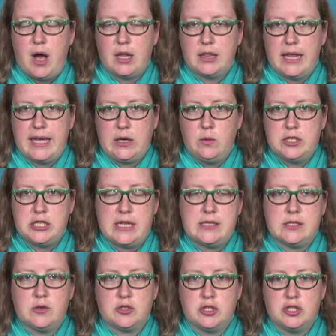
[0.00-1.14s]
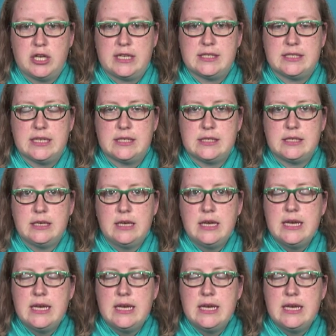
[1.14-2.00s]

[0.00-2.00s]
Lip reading: on Language and Social Justice,